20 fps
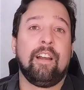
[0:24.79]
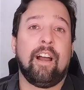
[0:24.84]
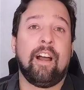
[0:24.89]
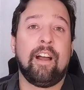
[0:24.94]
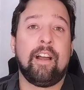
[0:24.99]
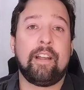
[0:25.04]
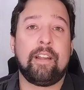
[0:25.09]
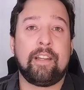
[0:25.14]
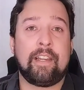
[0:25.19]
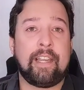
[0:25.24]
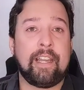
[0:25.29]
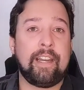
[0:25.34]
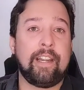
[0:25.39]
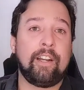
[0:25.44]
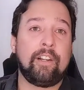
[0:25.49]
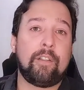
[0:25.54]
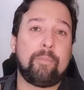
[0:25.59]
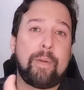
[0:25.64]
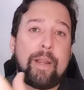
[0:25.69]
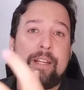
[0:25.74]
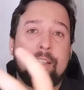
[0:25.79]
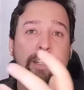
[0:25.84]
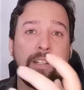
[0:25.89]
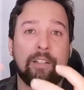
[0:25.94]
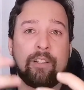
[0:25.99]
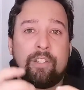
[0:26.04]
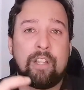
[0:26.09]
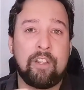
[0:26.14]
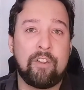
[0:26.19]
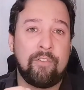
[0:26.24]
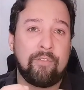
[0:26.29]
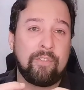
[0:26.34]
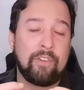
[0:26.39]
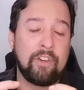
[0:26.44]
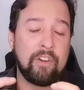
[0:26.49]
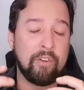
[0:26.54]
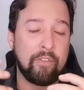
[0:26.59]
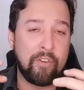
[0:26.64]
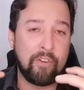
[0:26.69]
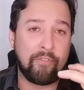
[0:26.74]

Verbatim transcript: uh, getting the pieces that you've, you know,